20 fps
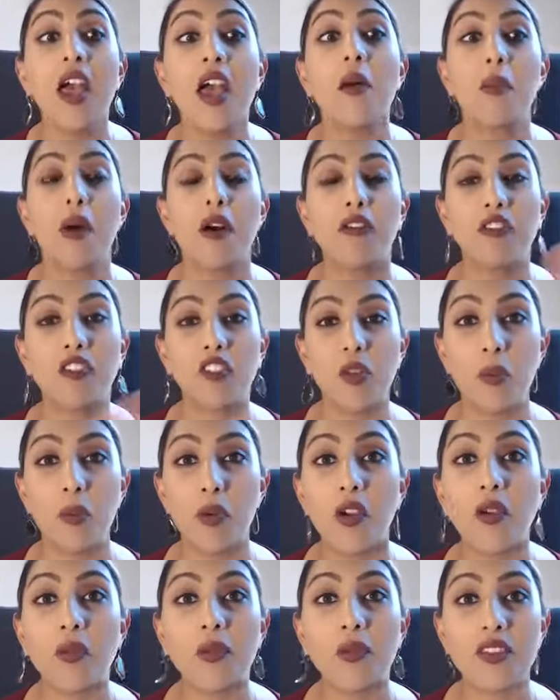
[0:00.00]
but for the
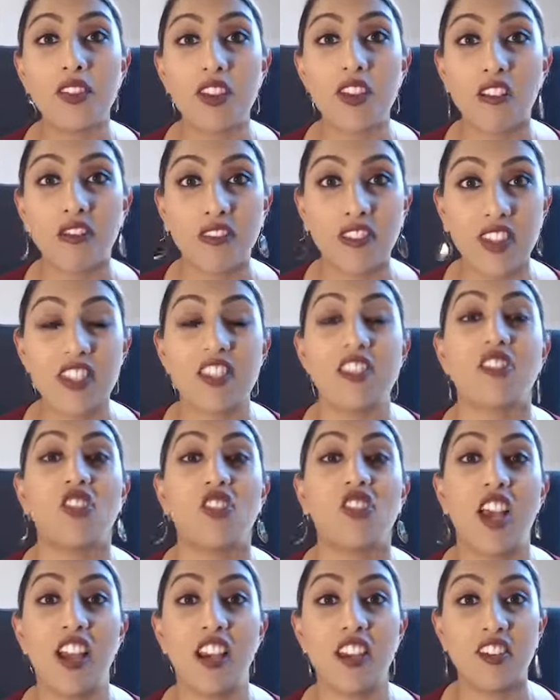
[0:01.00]
purpose of this
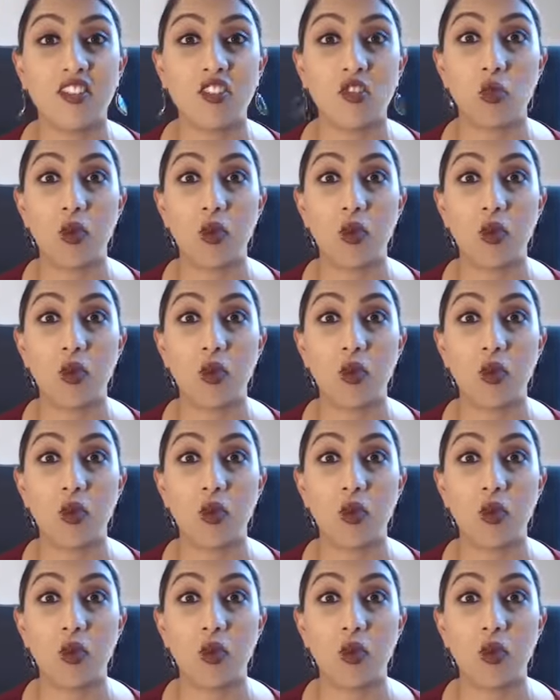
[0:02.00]
challenge,